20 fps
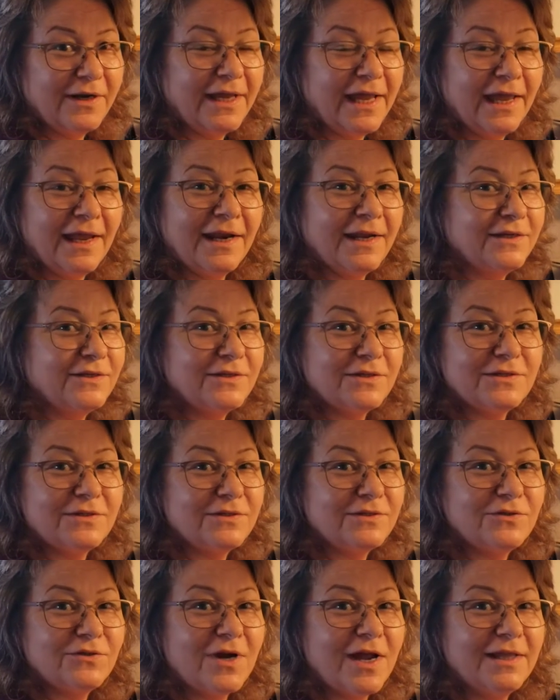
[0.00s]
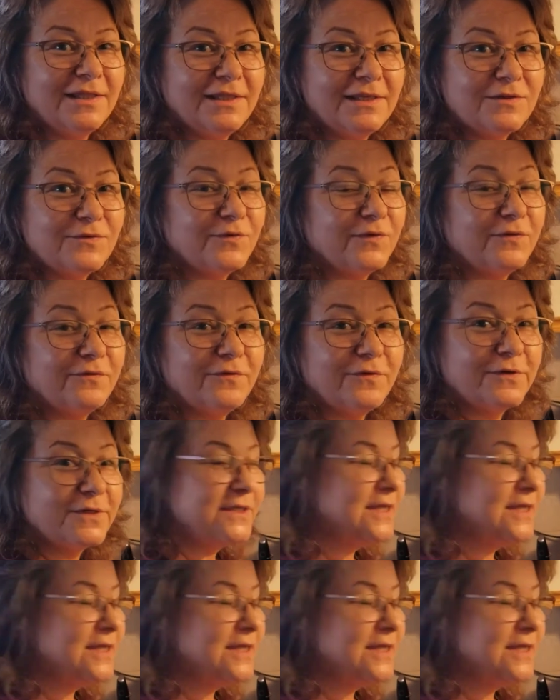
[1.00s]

Again, I just tried this for the first